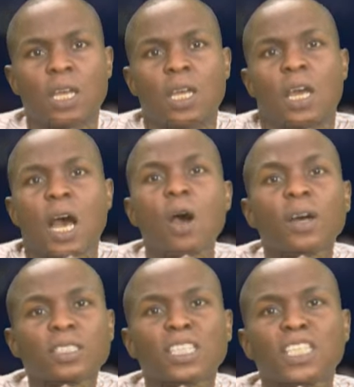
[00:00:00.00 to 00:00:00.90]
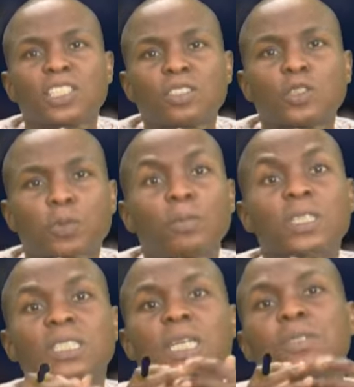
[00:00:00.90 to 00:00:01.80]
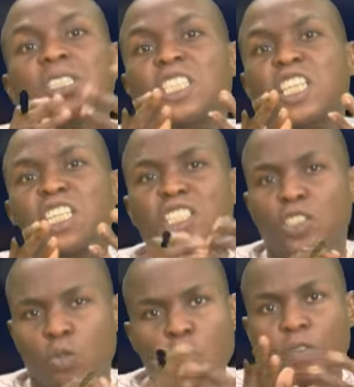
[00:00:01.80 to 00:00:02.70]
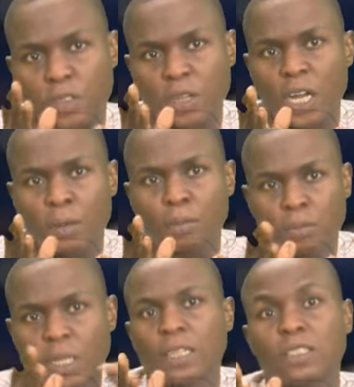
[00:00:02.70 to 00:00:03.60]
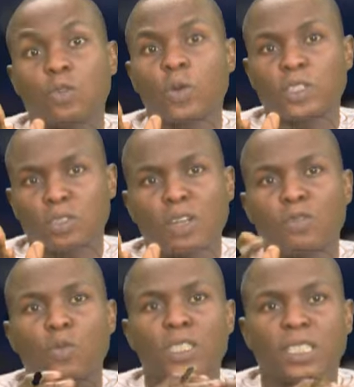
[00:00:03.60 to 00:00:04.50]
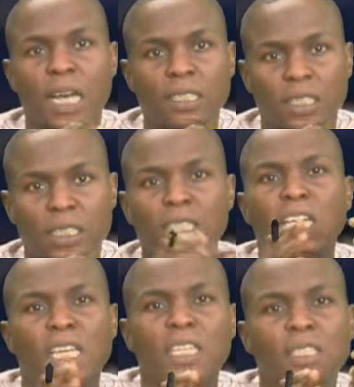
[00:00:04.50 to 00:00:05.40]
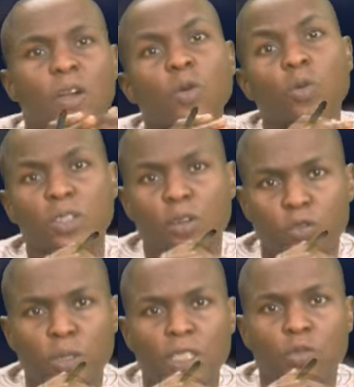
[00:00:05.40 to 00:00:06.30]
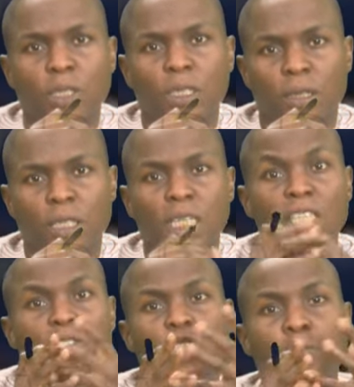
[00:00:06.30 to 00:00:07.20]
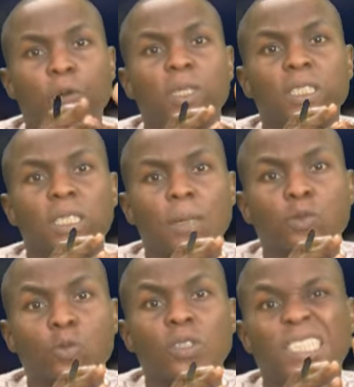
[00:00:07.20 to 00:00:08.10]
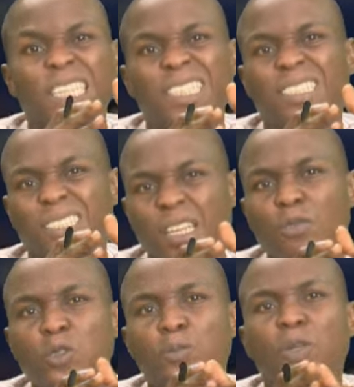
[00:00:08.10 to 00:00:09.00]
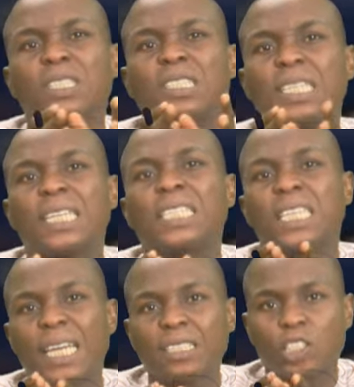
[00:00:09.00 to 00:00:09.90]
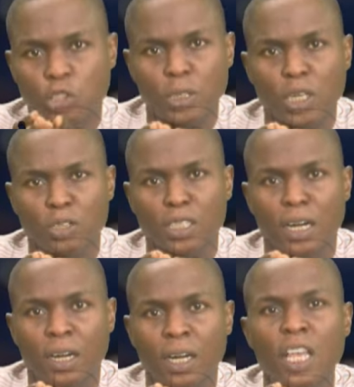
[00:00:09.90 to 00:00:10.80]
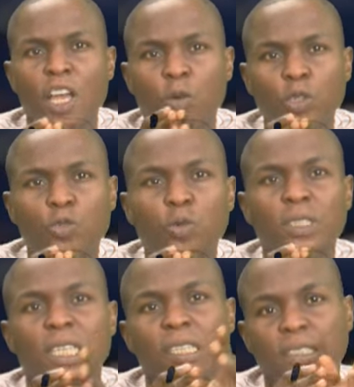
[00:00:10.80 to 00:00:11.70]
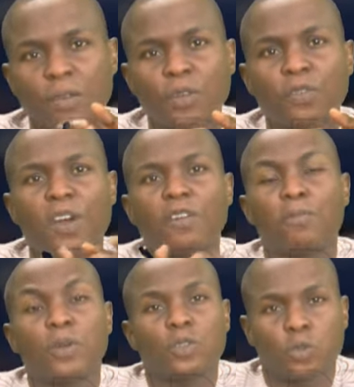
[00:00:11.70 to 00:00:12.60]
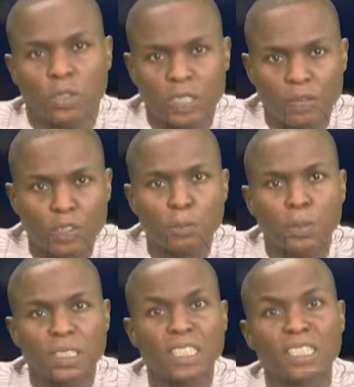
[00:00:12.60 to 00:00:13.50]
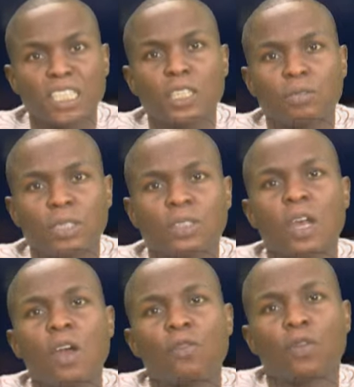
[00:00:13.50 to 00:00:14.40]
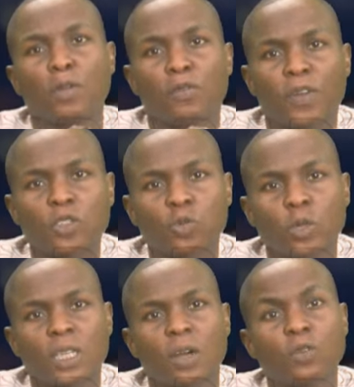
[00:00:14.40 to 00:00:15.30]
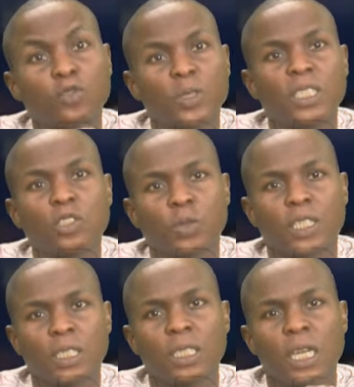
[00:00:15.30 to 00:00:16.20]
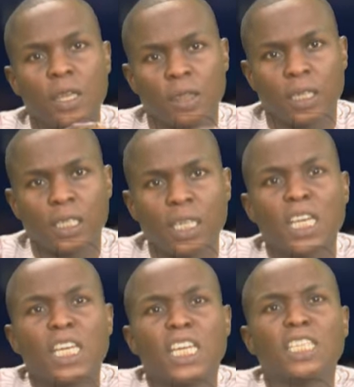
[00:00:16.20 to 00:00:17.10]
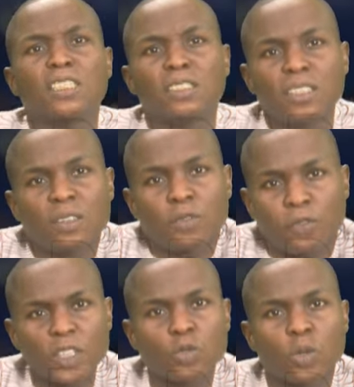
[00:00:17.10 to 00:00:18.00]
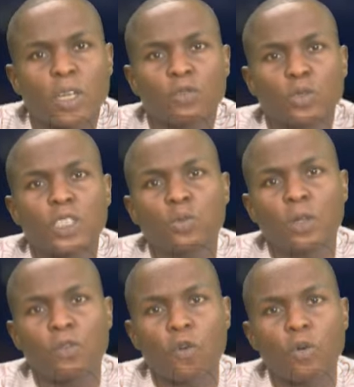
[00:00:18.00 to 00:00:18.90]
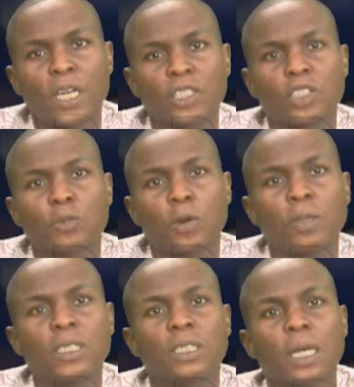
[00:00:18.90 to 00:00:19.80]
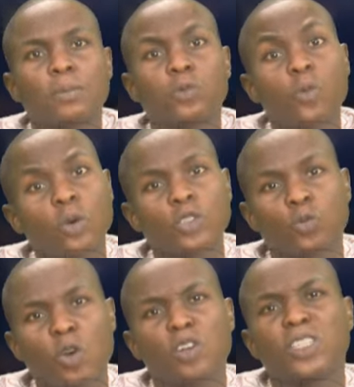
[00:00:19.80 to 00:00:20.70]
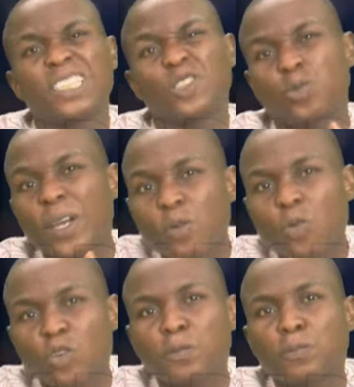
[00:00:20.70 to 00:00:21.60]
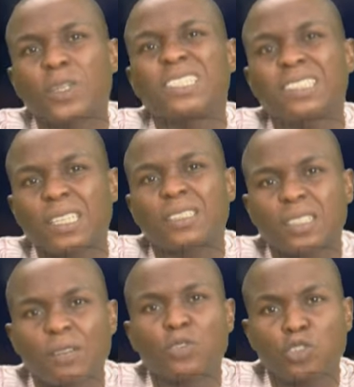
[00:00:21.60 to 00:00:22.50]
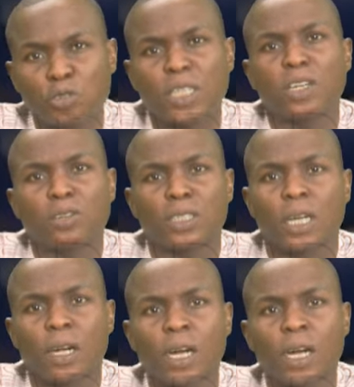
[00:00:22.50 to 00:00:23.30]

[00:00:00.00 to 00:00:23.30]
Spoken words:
How has Nigeria's public debt changed over time? That's the question everyone is asking. In the second quarter of 2023, Nigeria's public debt was 87.38 trillion naira, which was a 75.27% increase from the first quarter of 2023. In the first quarter of 2024, Nigeria's public debt was 121.67 trillion naira,